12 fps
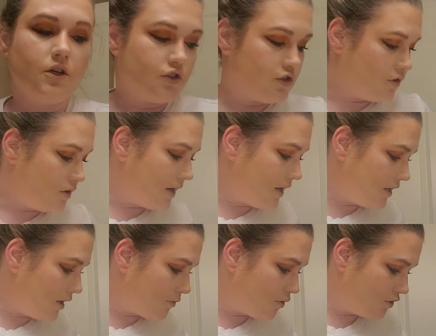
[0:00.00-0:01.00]
So I
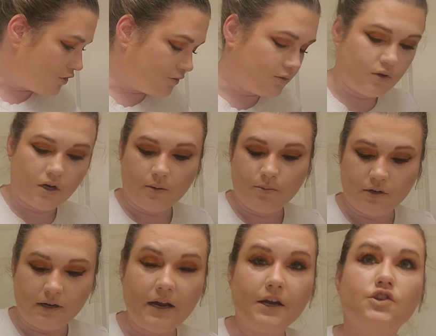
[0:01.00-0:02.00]
ended up going to a
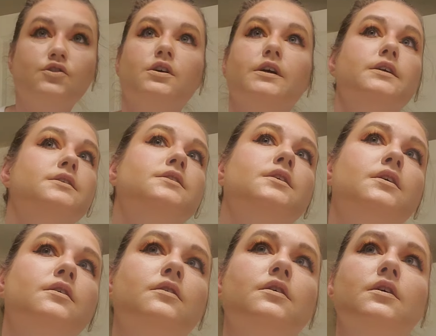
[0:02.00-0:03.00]
podiatrist
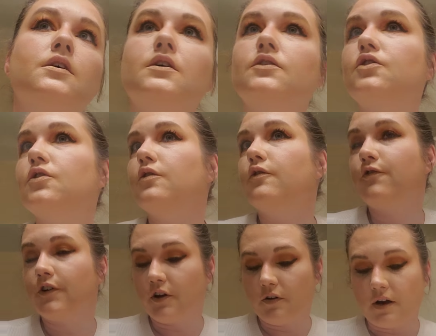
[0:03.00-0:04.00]
to
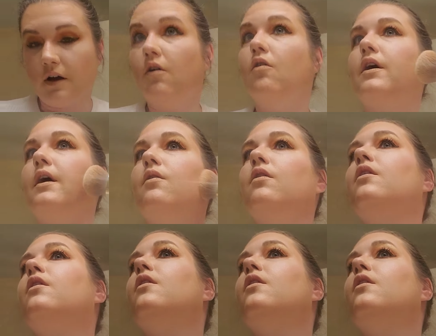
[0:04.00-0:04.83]
figure out, okay,